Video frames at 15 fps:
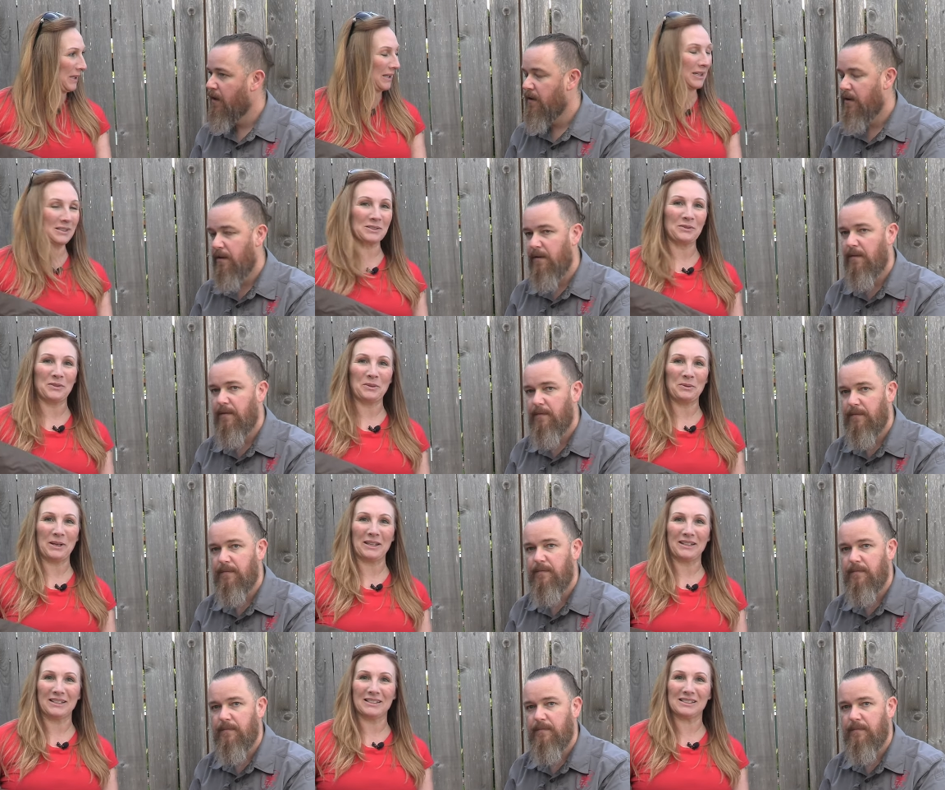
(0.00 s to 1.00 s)
Speaker 1: because of the
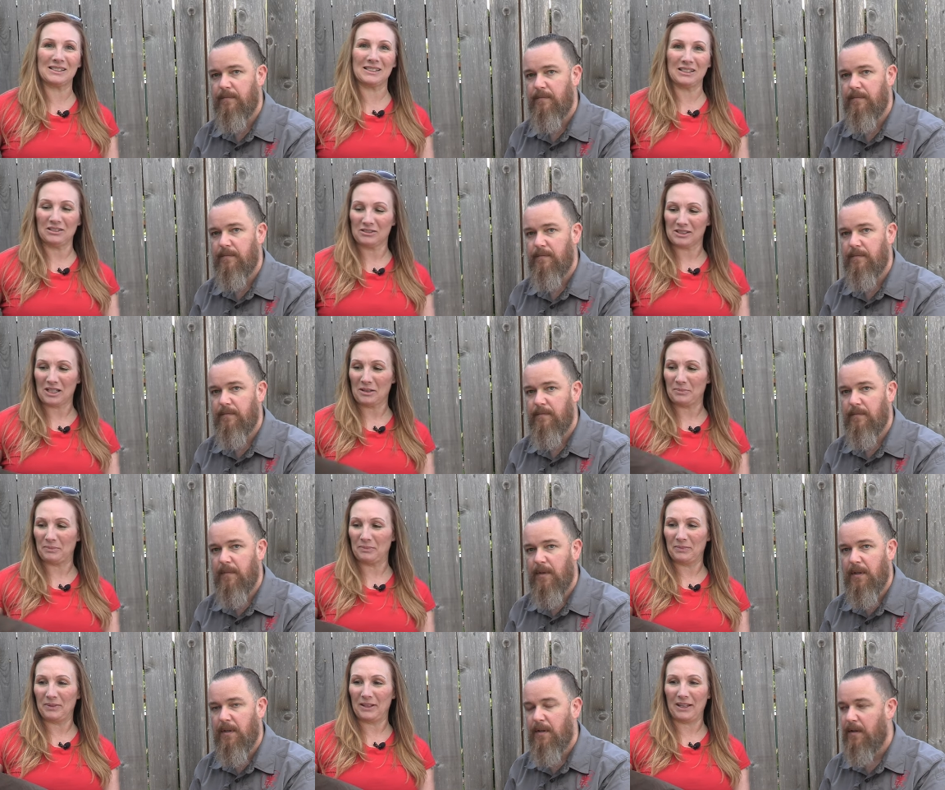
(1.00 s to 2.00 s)
way that it seals up.
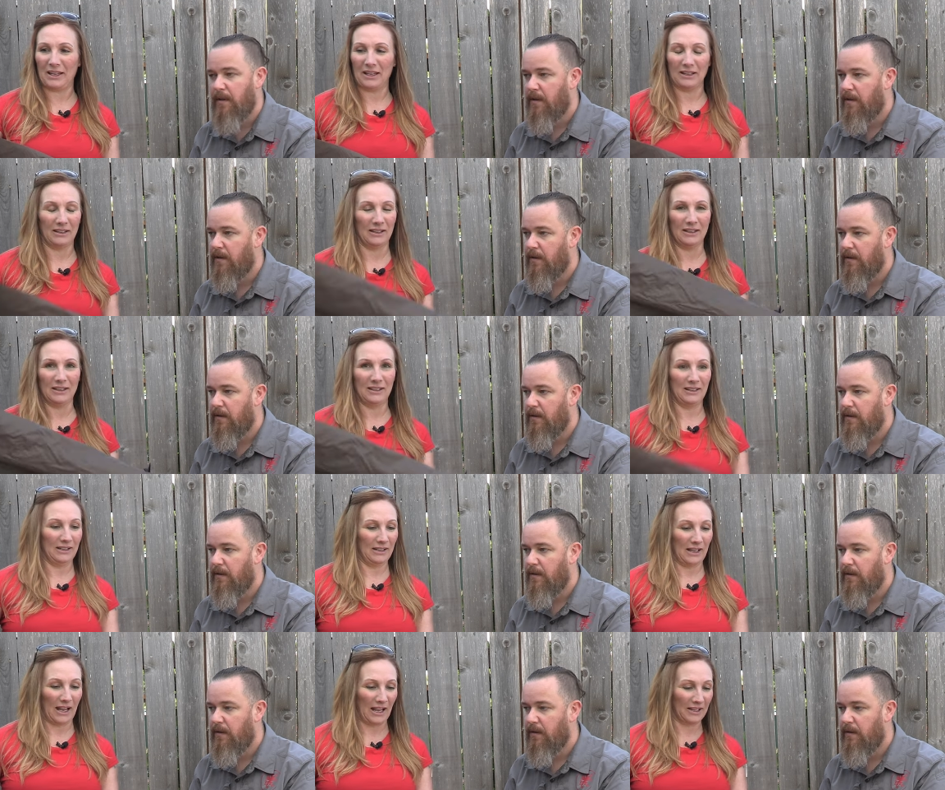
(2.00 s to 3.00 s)
And
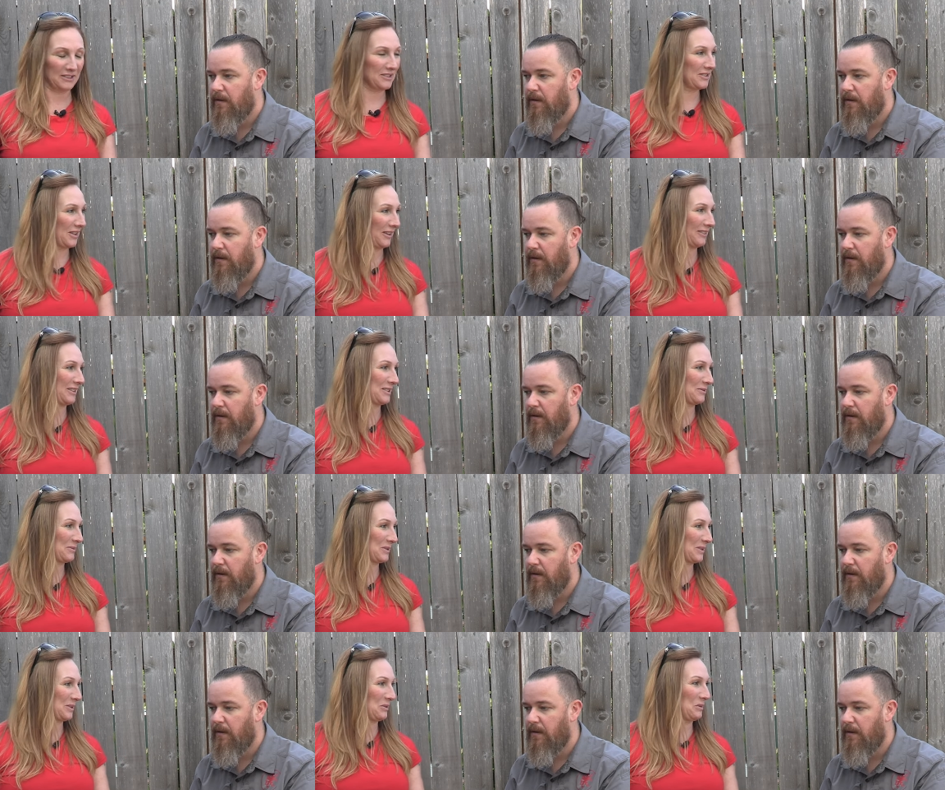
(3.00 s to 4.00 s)
I just thought
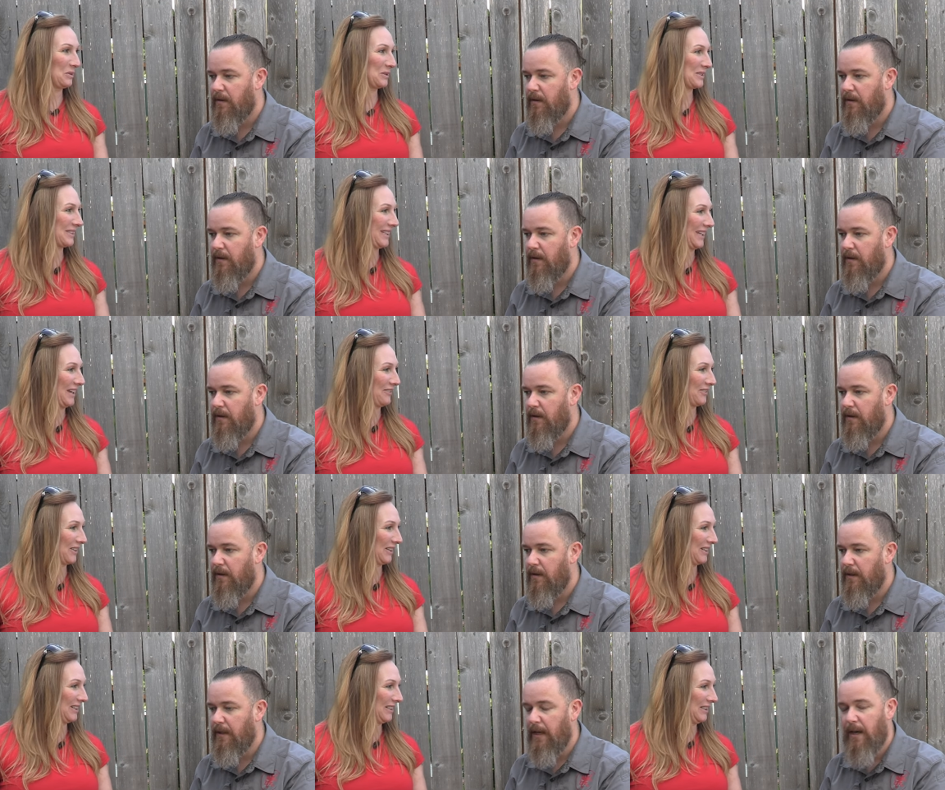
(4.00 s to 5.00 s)
this was the coolest thing
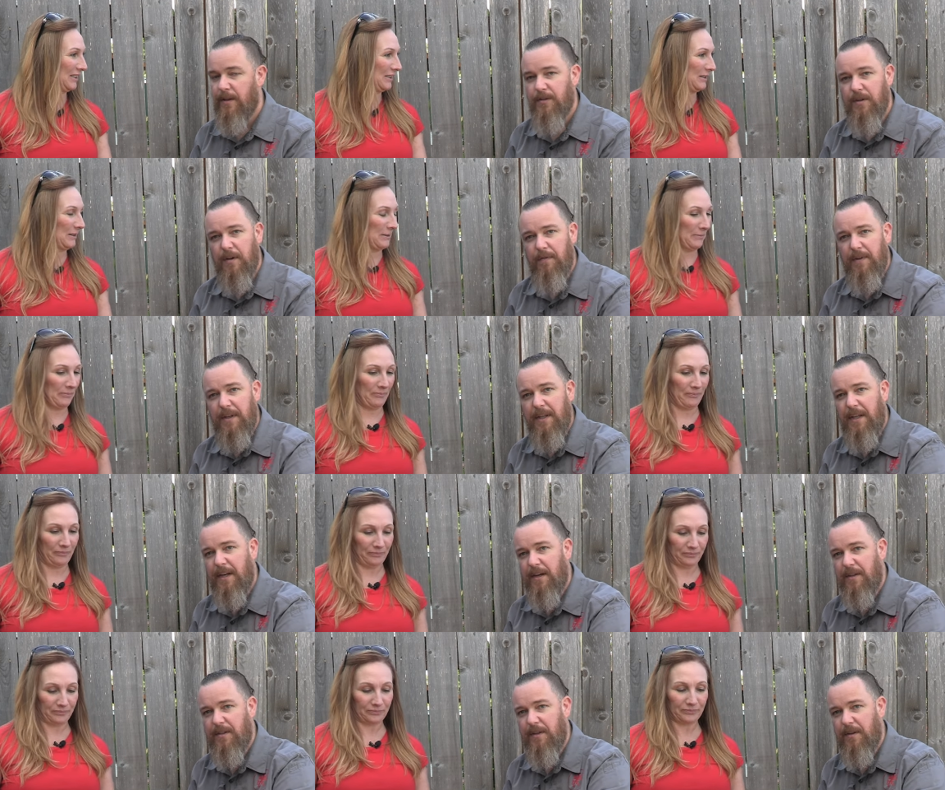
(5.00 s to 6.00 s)
ever.
Speaker 2: Yeah, so if you
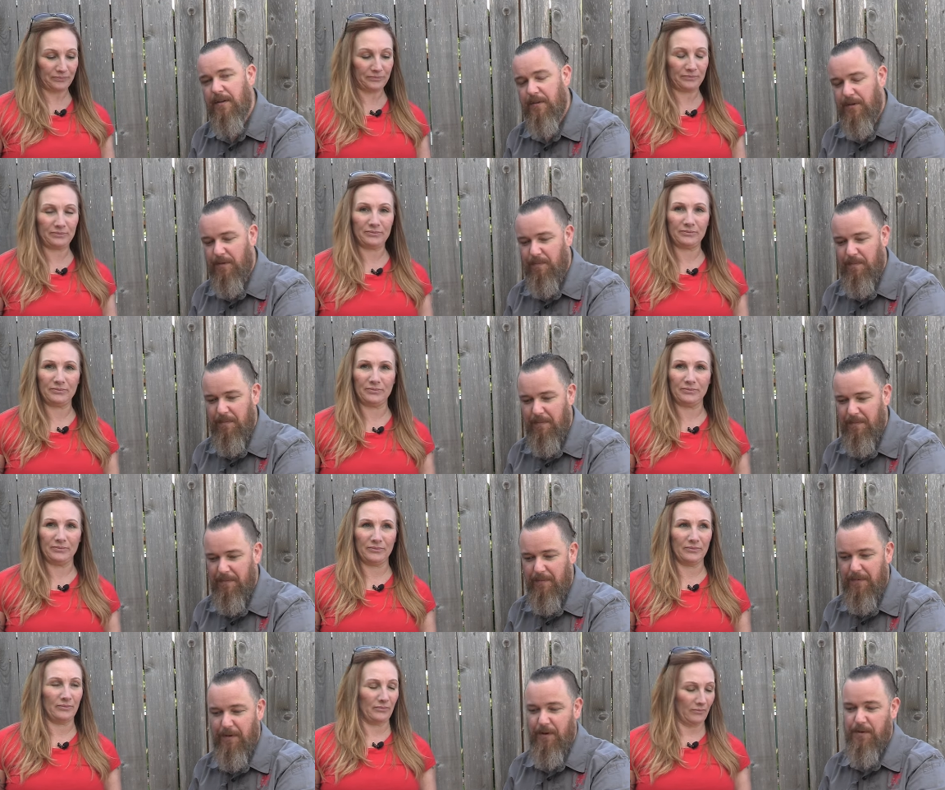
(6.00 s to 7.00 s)
needed to, to
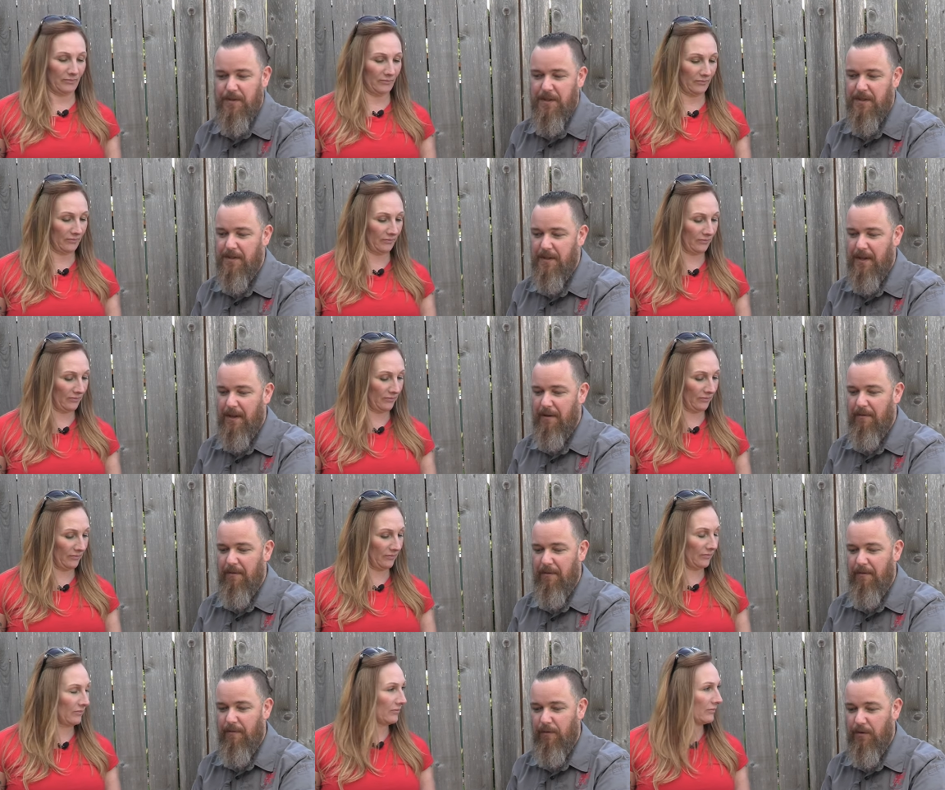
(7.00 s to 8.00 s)
use this
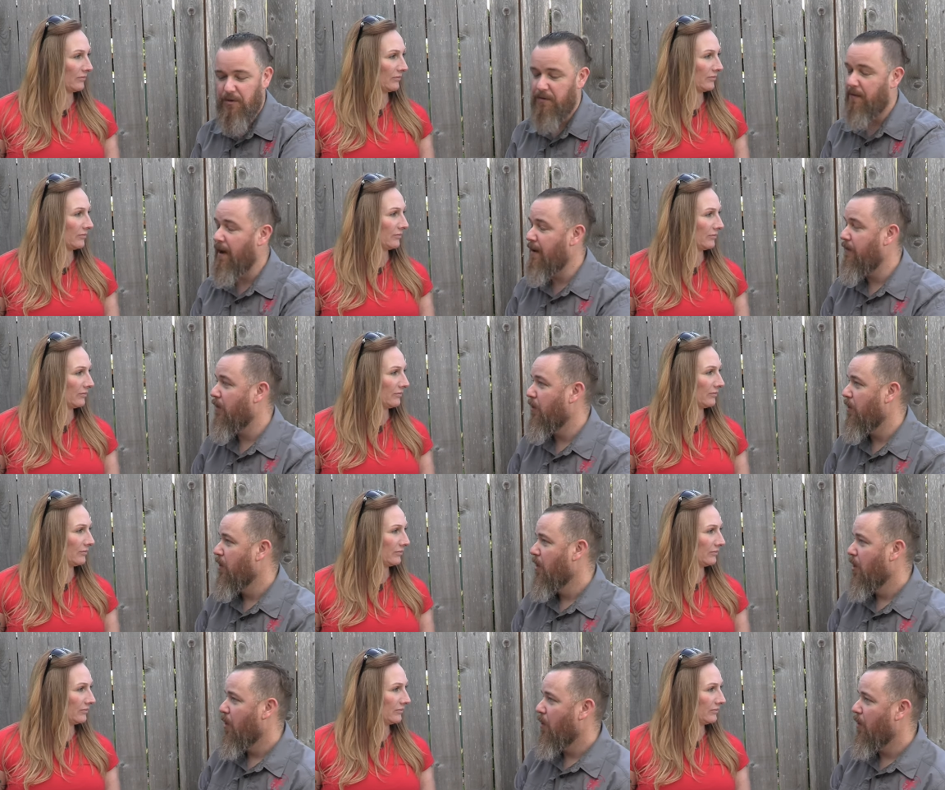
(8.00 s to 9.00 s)
thing for survival,
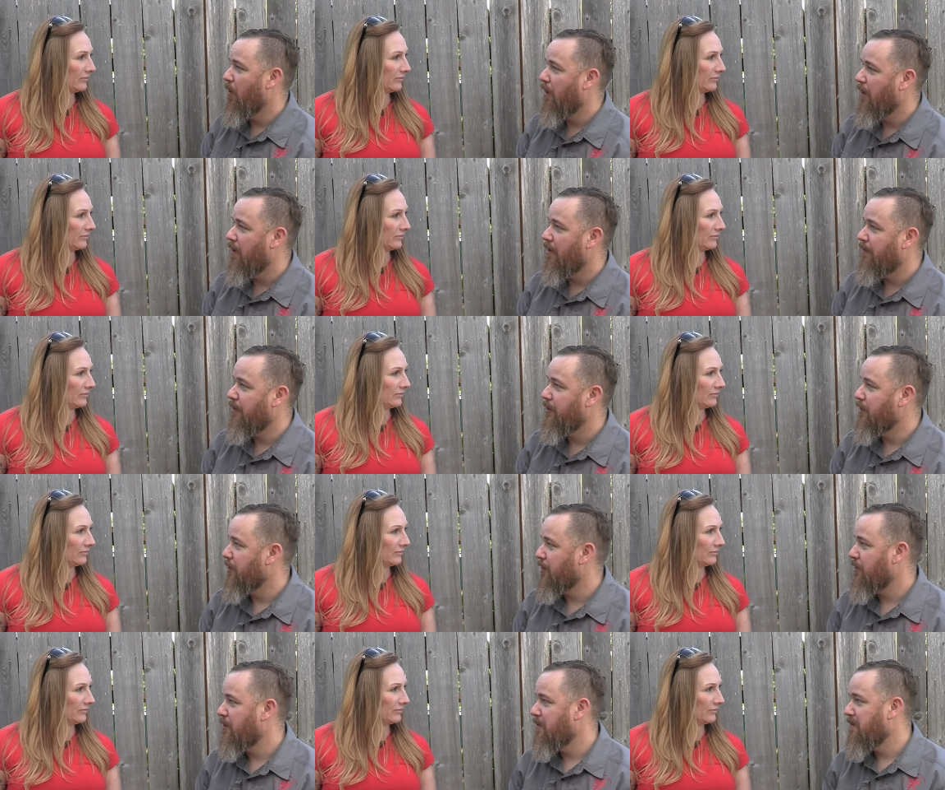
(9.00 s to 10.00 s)
or if you're
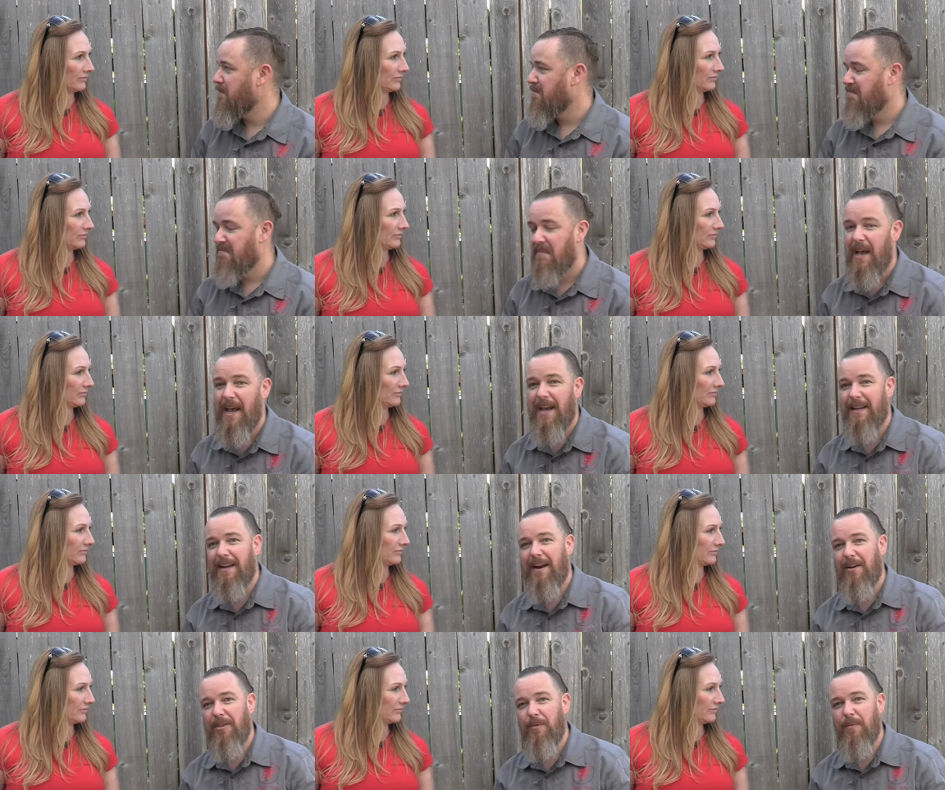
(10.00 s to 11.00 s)
just hanging out